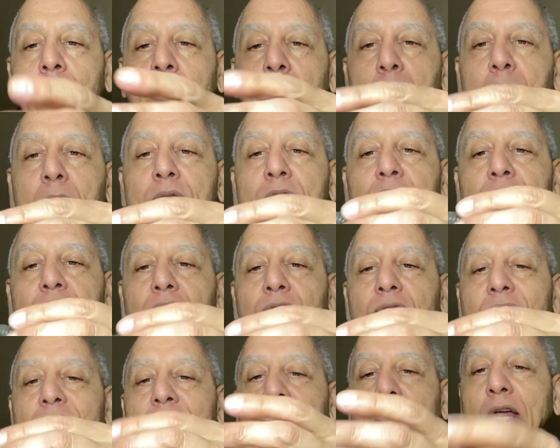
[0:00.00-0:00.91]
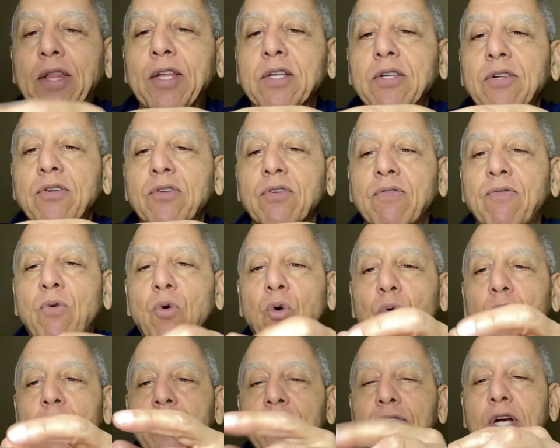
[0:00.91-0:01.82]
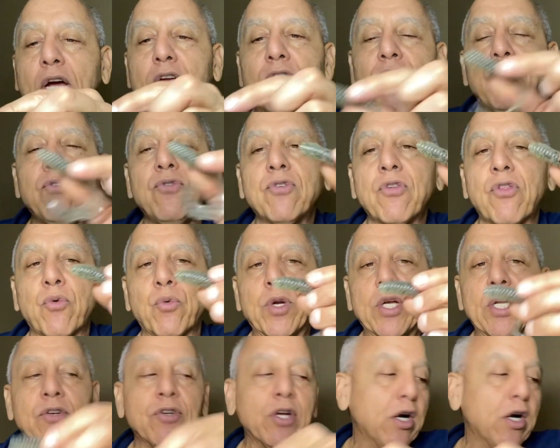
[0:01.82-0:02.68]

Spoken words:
But this is I think this is a 4 inch. I used to use a 3 inch.